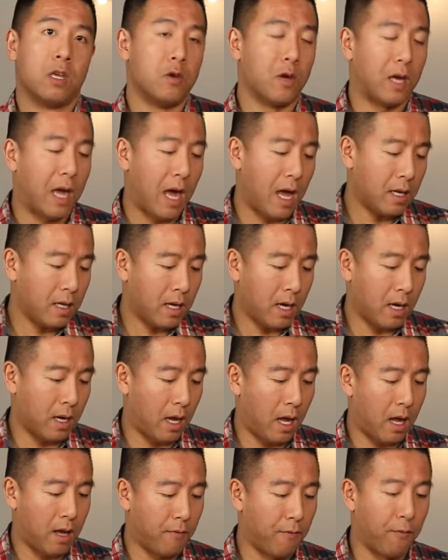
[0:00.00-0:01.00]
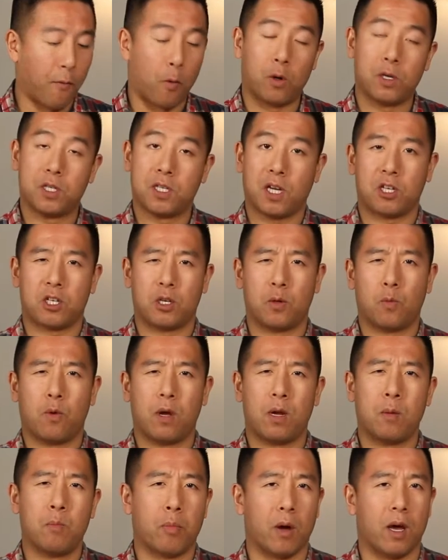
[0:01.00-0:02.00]
You can get a 4-section
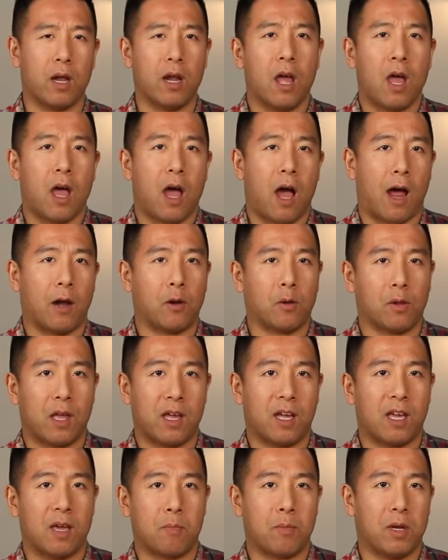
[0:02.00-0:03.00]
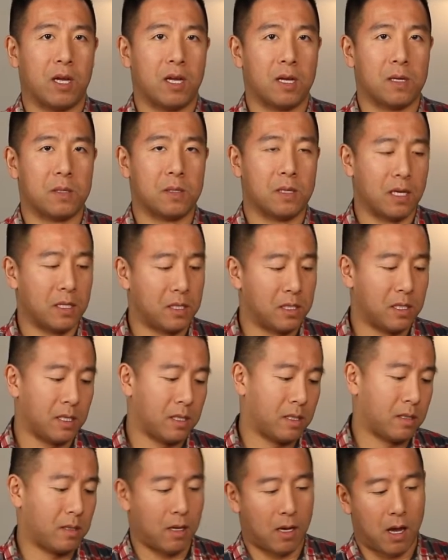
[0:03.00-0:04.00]
one, but I don't like it because it's
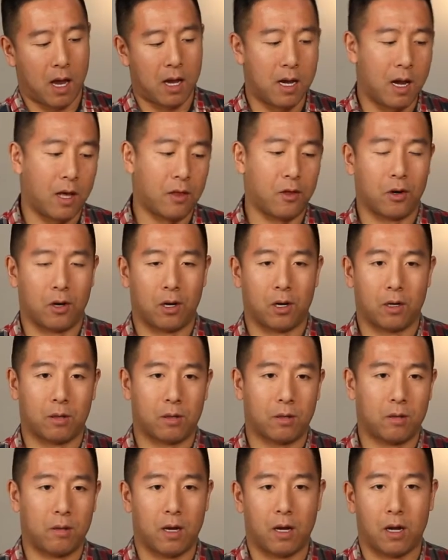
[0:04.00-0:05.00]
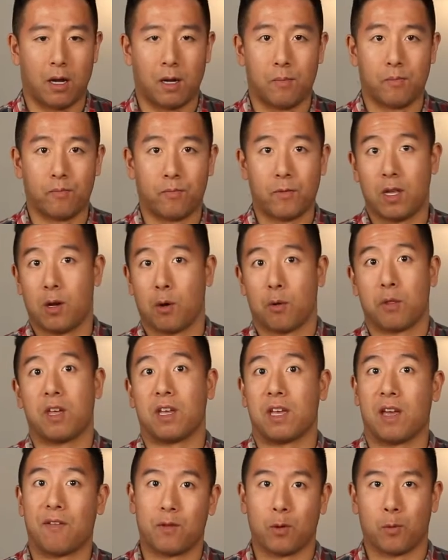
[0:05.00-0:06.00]
just another
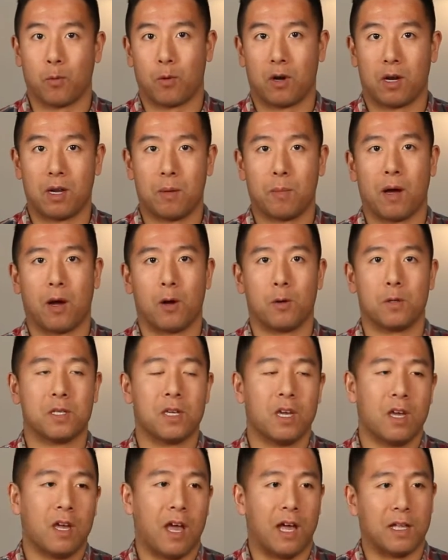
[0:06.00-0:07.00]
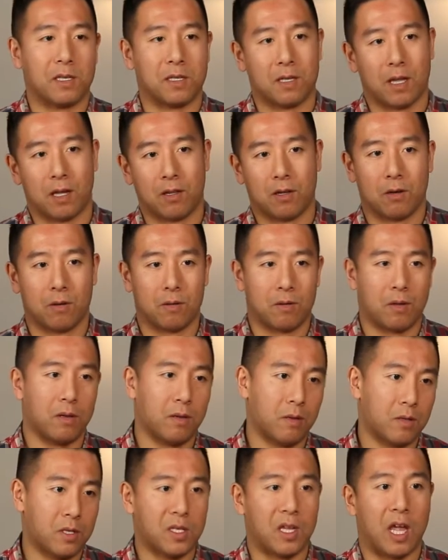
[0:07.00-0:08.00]
thing you have to worry about. It's another
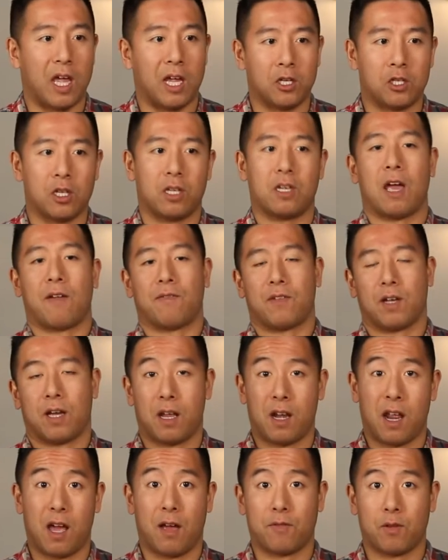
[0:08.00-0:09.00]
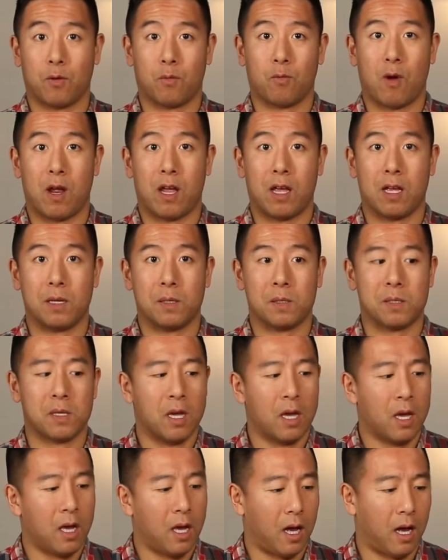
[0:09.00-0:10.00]
stage that you have to raise.
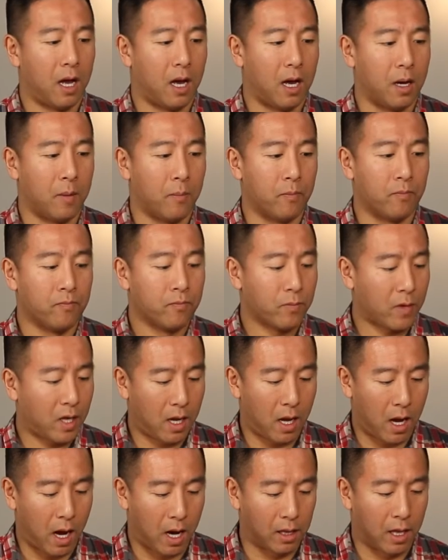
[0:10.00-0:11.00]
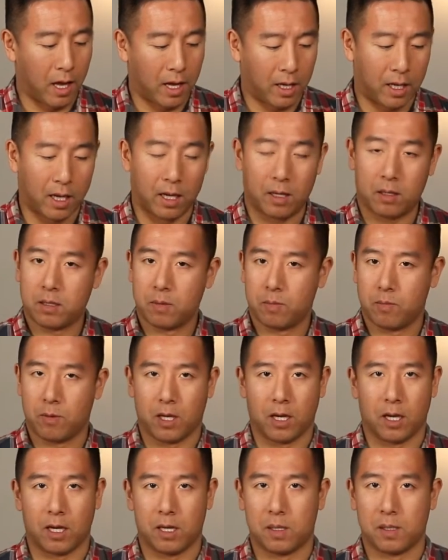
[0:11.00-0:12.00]
I like it
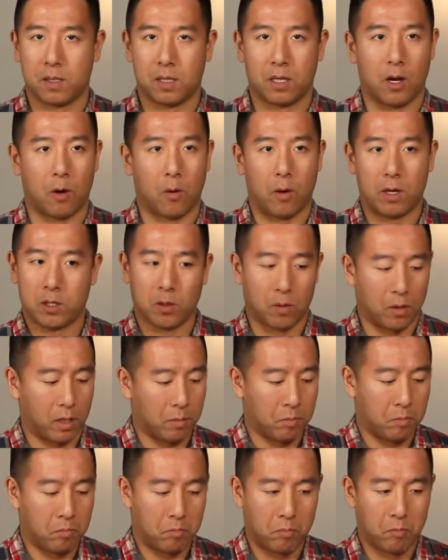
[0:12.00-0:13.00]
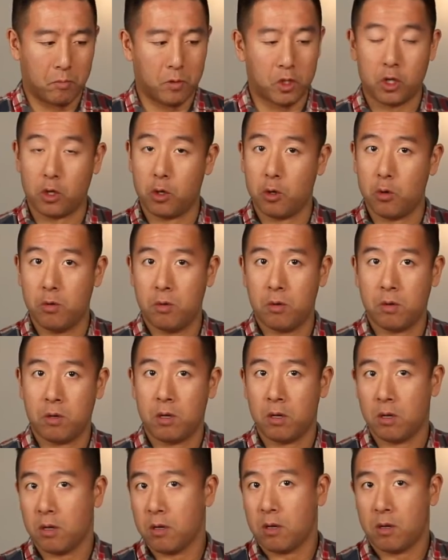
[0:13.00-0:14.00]
because it's only 2,
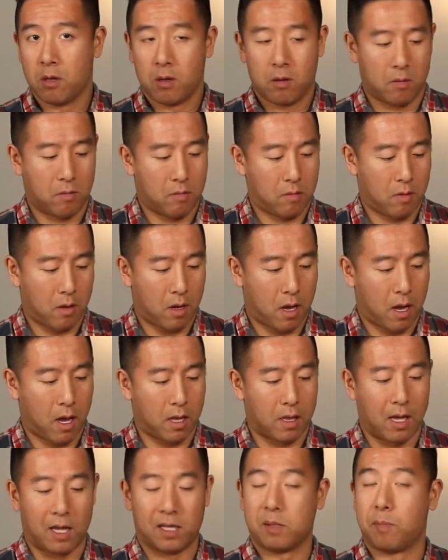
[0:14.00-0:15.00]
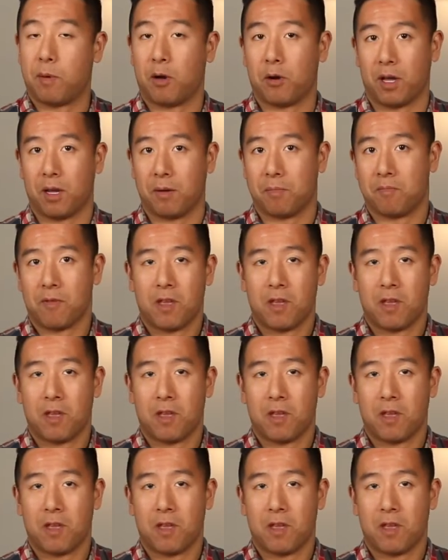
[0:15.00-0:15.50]
and that's about it.